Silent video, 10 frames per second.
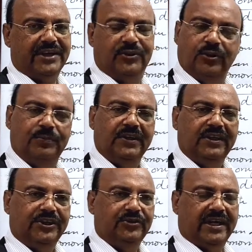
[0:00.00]
I hope
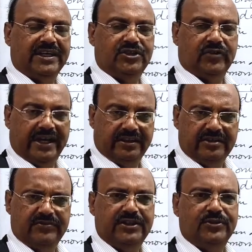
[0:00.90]
you are enjoying
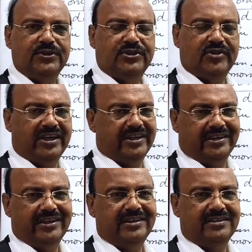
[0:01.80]
these videos, you are
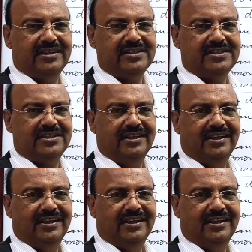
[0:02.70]
taking interest,